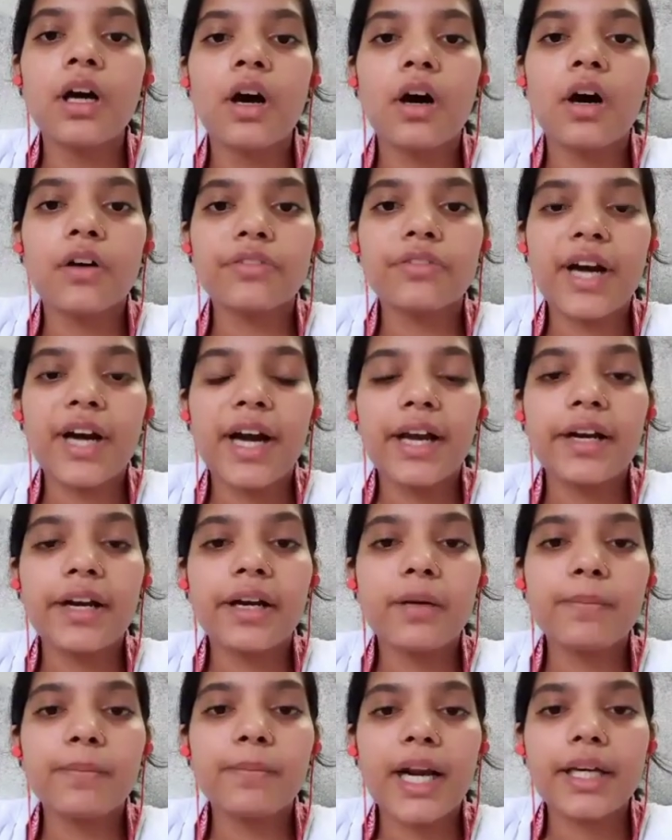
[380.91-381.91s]
of
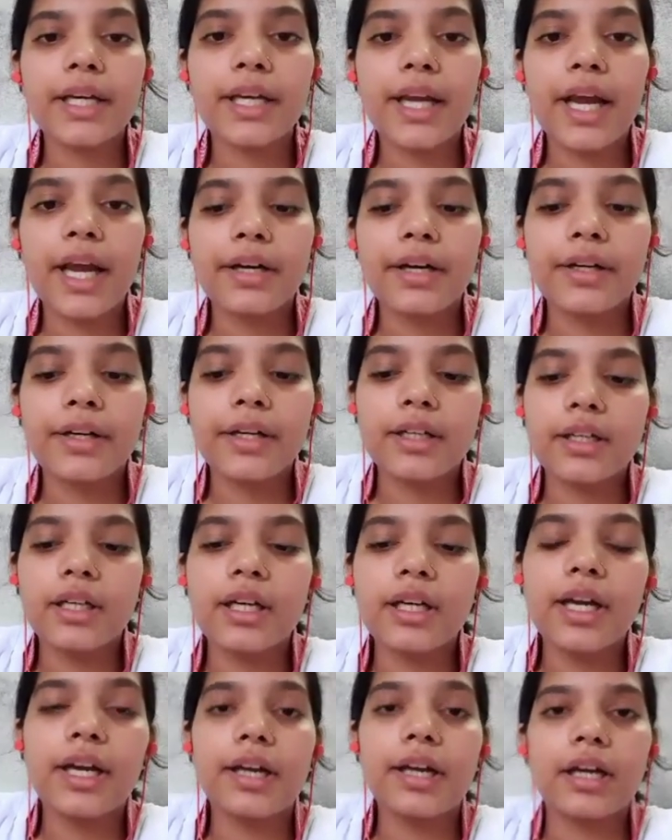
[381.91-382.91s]
Iram and
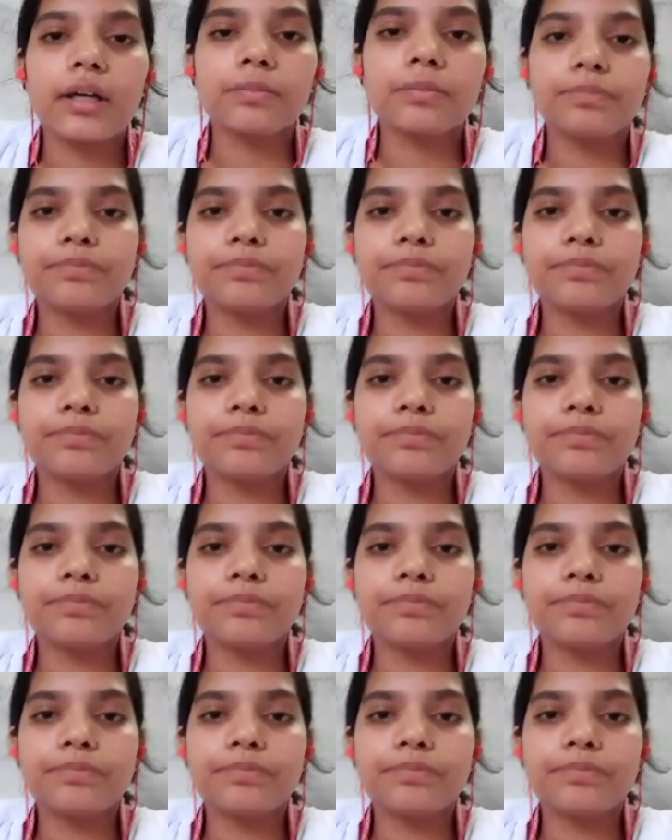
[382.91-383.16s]
Garam.